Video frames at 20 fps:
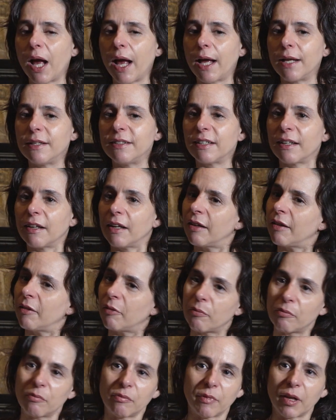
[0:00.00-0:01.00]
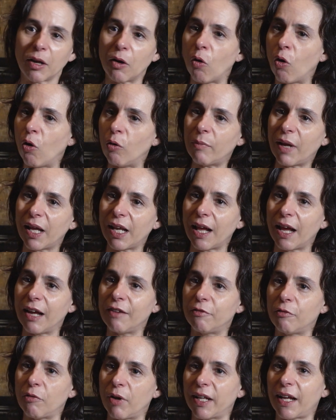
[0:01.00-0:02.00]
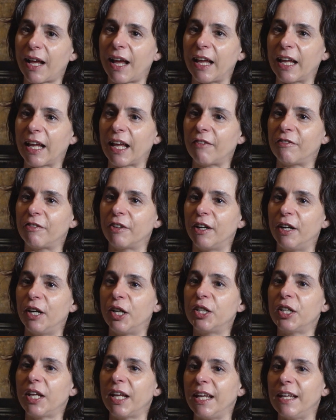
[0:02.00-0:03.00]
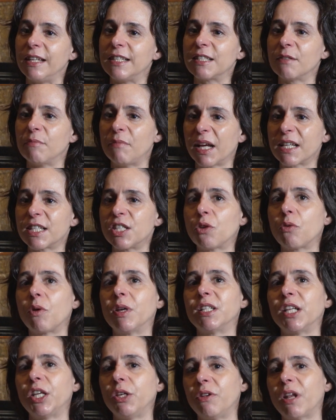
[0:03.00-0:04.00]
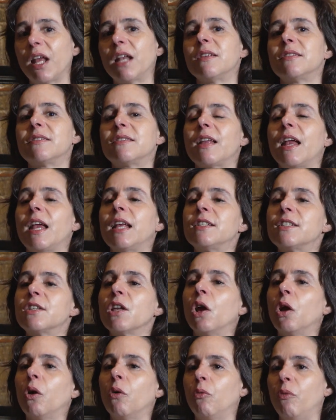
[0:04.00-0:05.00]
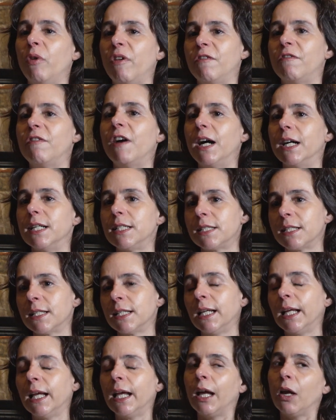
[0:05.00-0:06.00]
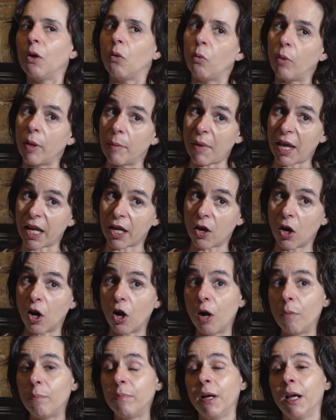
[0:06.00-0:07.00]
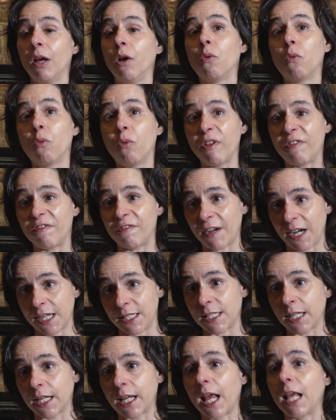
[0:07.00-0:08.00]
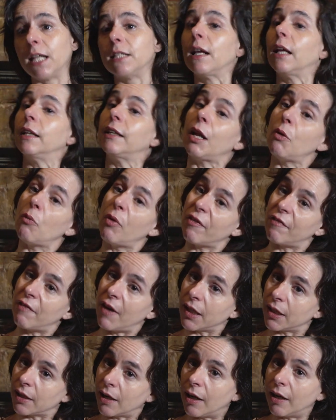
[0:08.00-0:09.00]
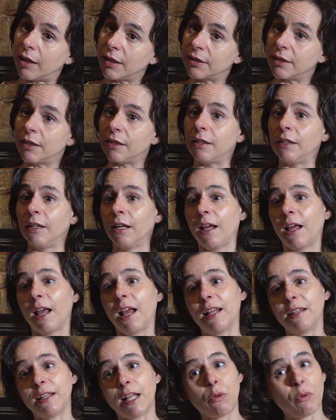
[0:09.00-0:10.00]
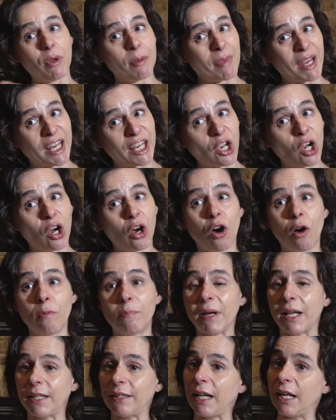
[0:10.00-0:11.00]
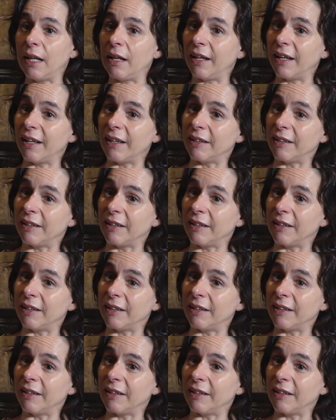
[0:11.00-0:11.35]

and all my life what I have heard is Mexico and the United States, we fight. We make up, we fight again, and then we fight harder, and then we make up, and then